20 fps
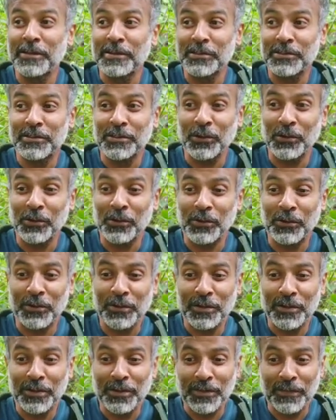So
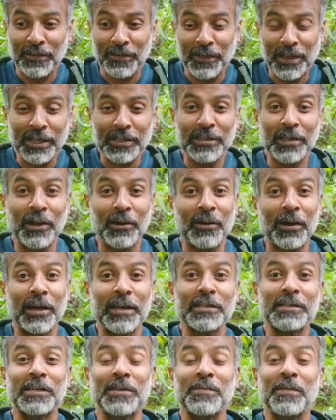that's how
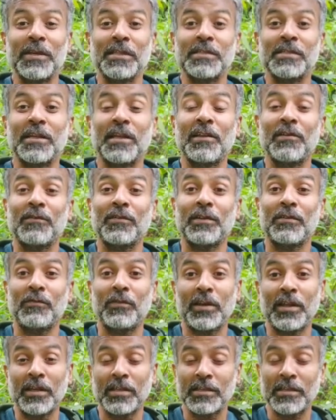I see myself, and
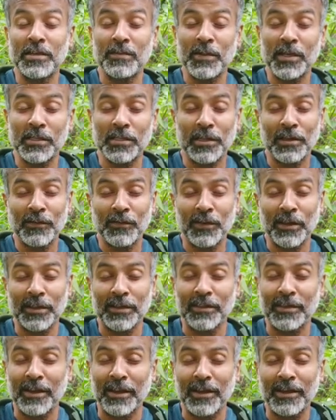when I see myself
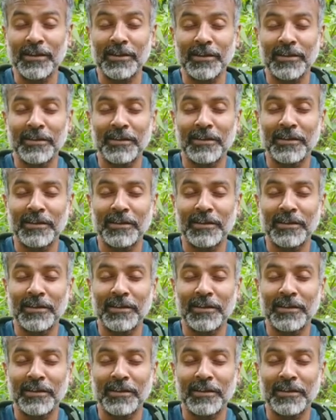like that,